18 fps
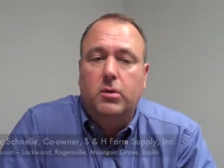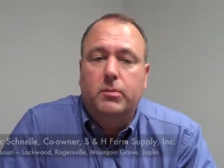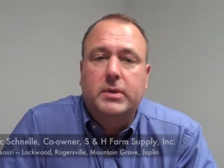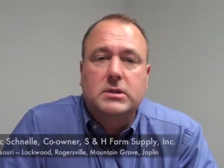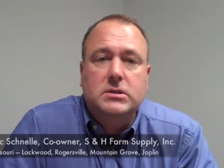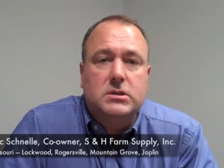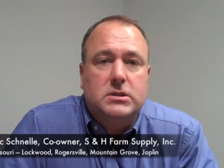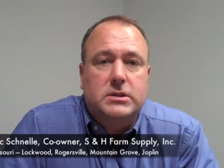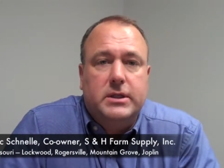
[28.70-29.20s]

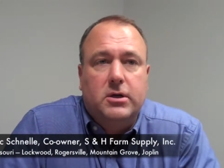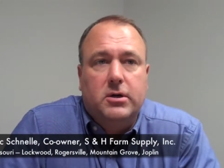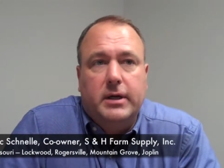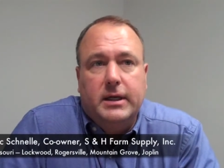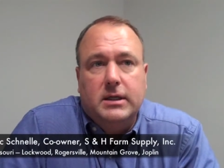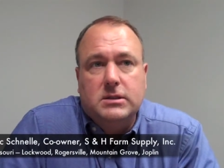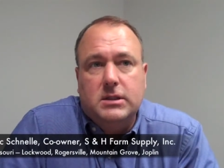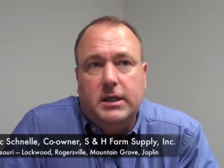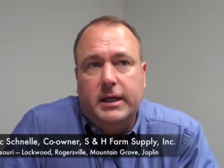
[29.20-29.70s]
business here at
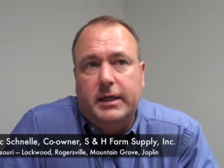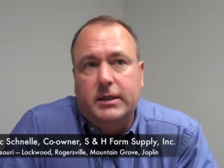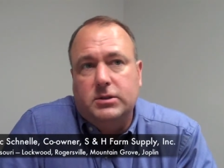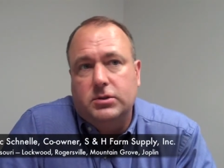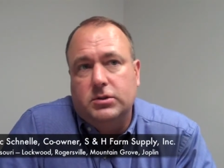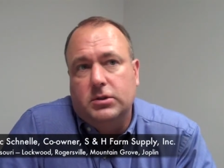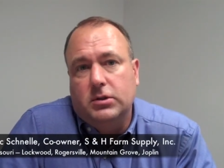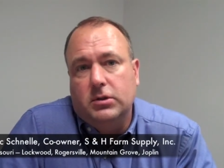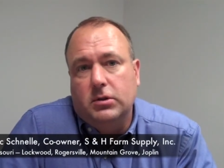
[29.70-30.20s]
S &
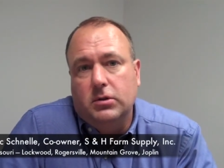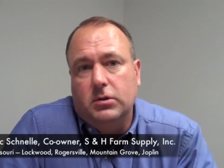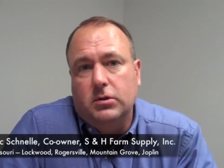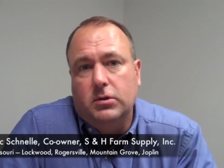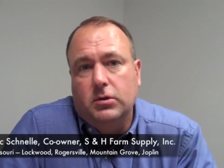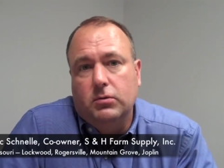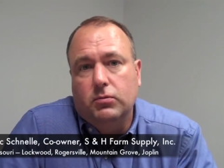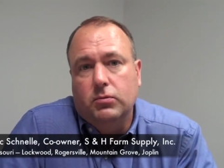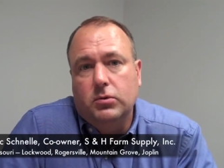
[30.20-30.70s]
H, the,
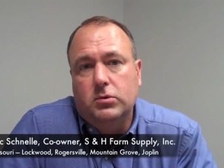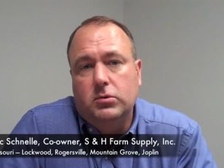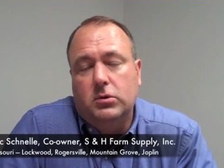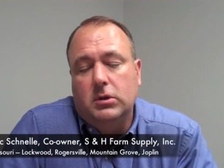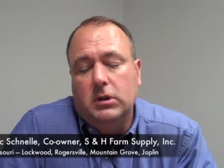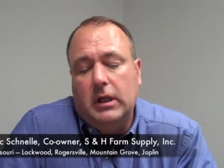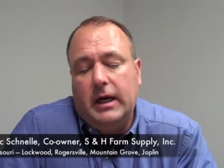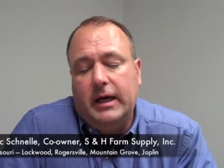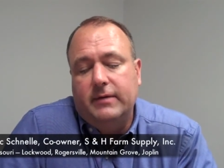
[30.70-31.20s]
the
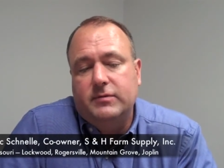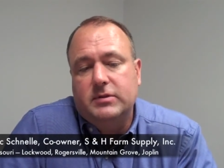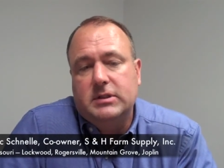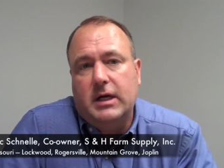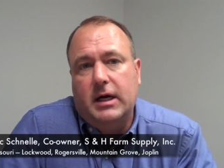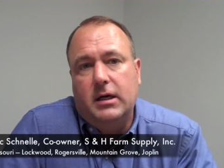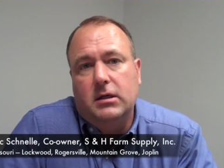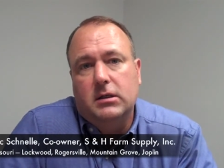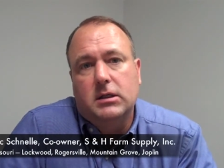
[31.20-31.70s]
rural
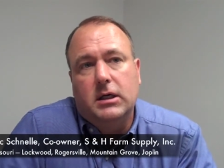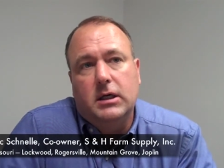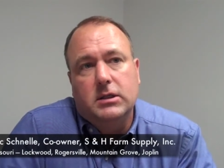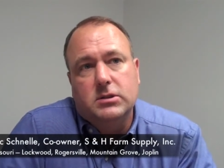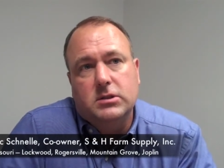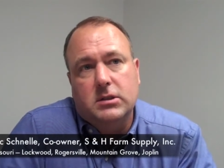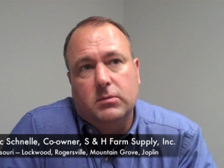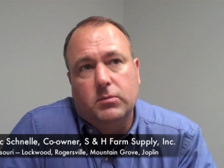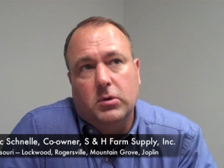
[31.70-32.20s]
lifestyle
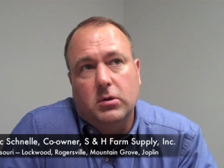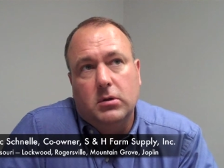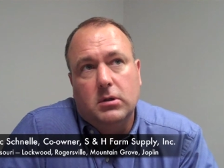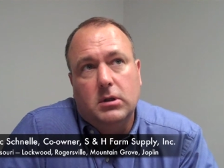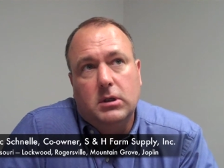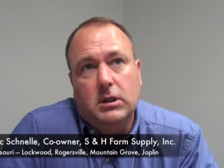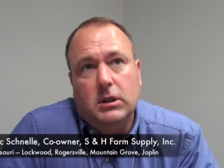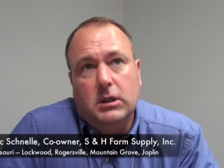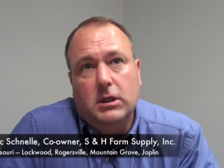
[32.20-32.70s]
customer,
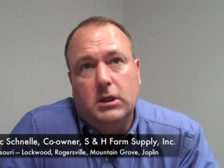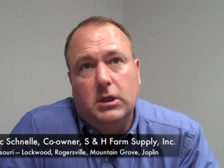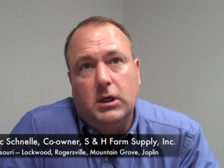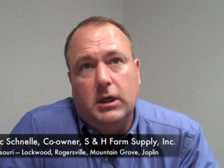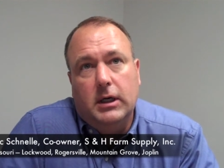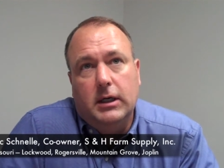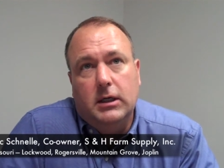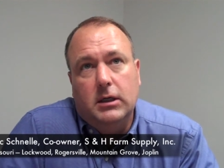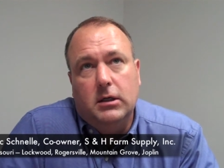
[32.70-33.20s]

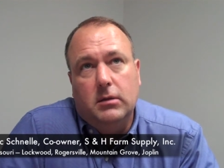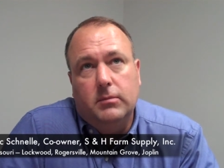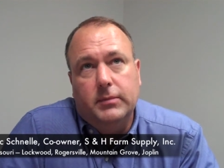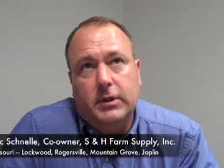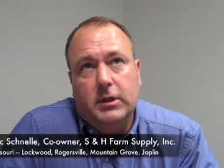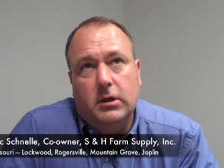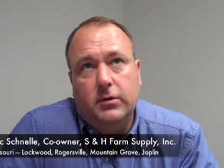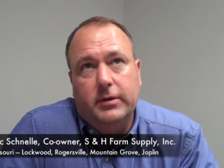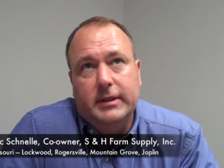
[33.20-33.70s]
um,
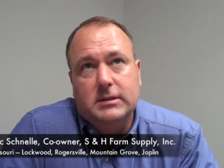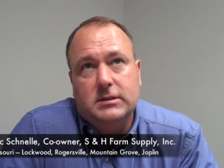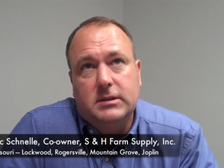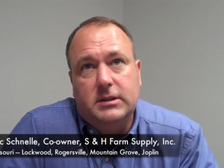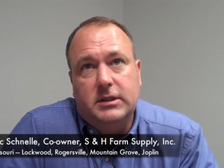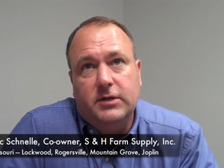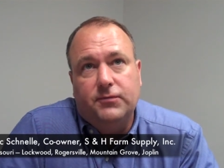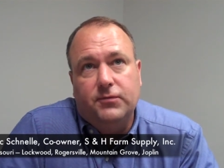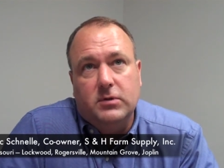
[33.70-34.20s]
you know, it's a
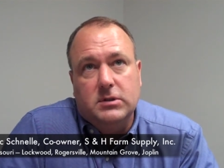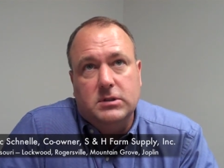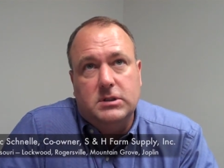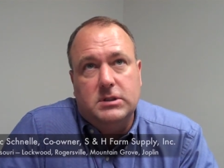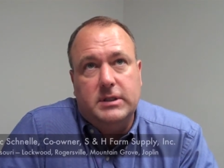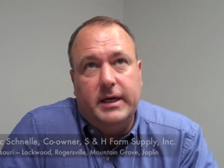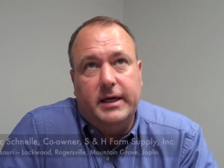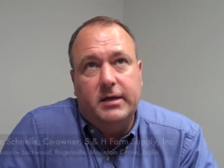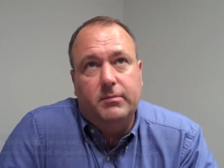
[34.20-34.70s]
different
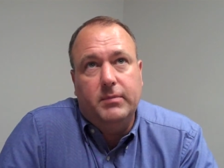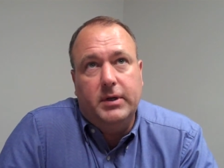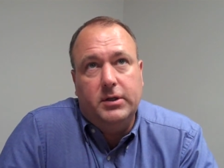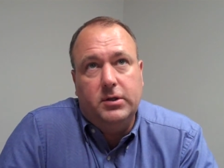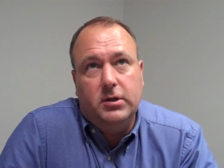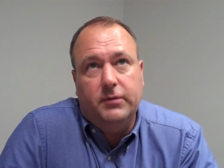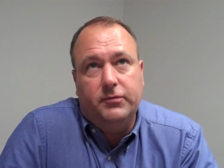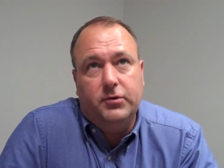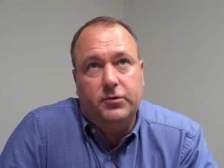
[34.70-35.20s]
segment
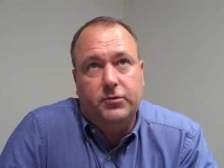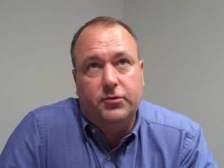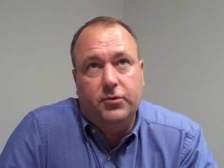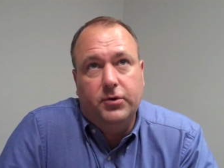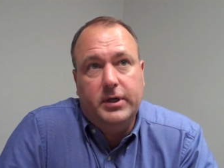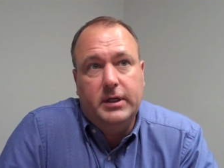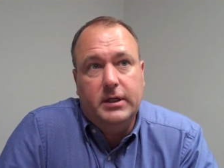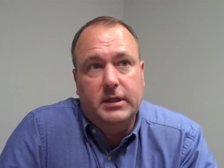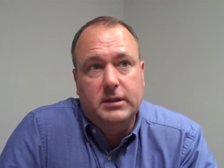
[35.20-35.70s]
and you have to
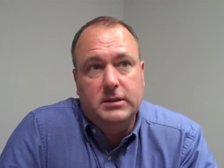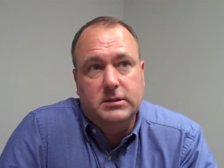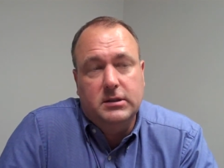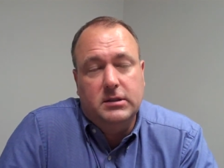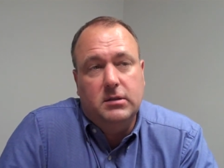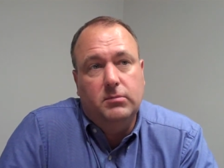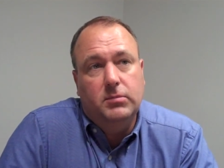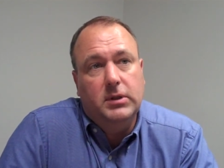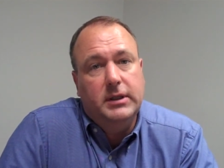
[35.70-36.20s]
treat it as a
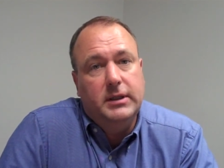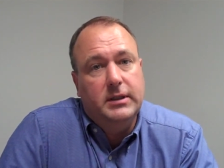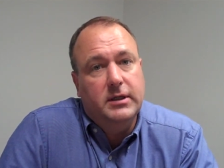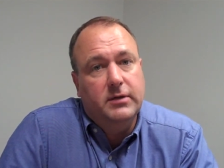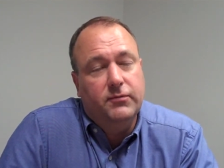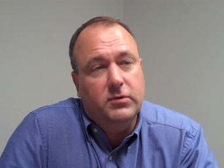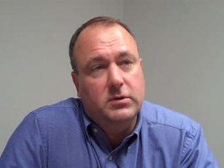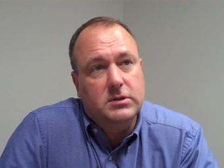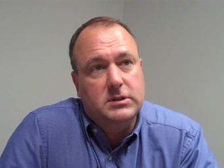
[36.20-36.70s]
complete
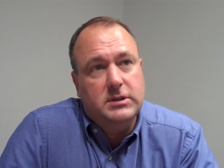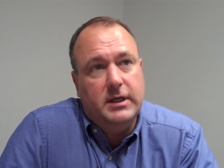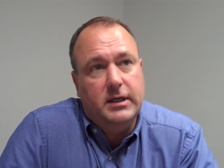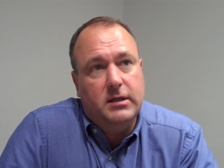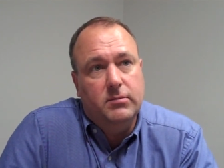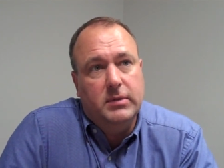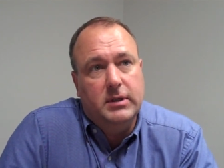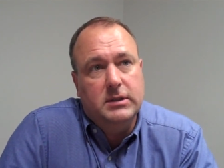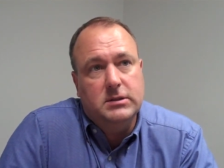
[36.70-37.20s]
different
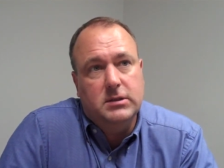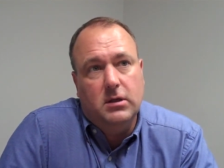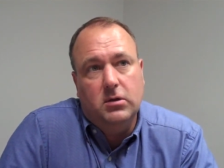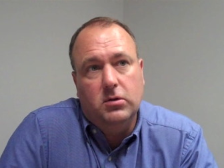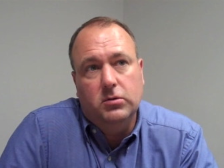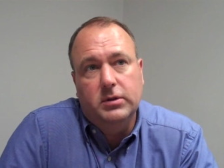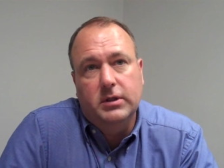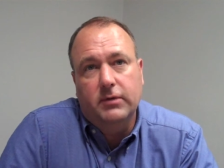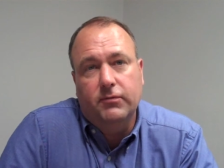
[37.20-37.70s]
segment. It's a
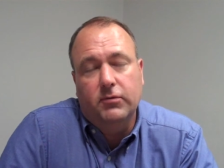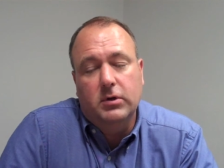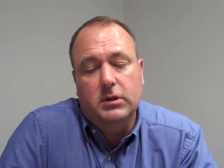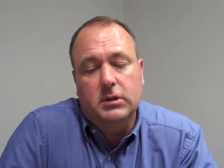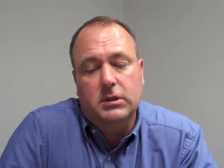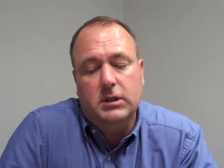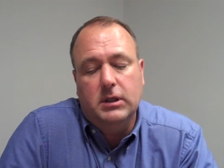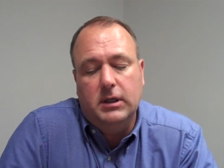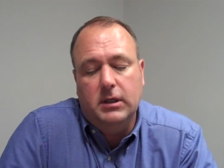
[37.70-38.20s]
whole
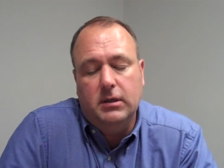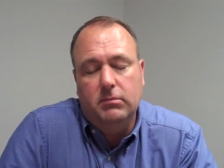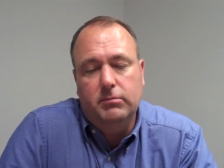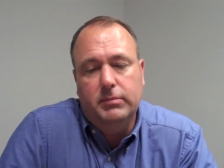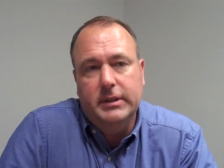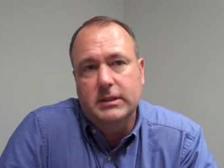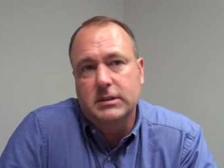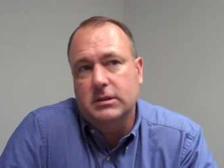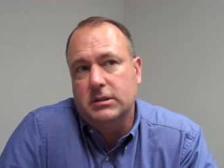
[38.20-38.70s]
different uh,
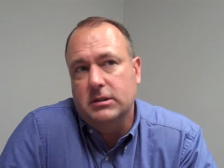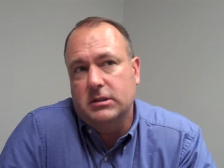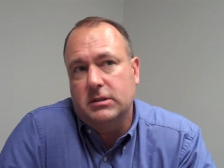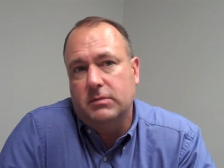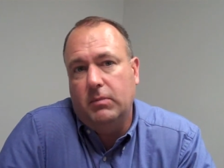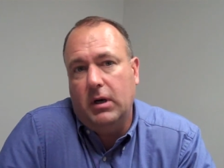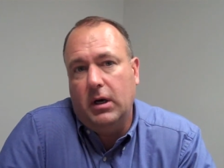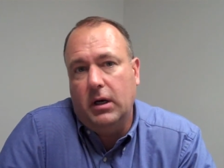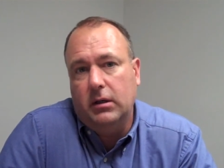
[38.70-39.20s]

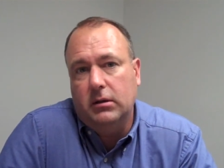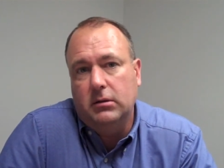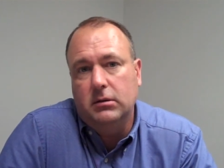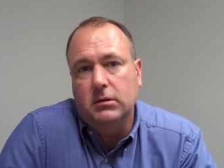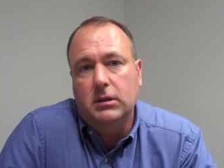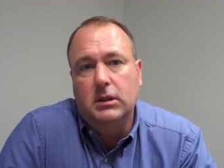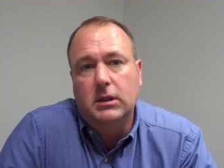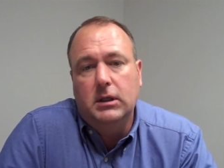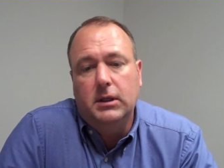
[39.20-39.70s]
business model.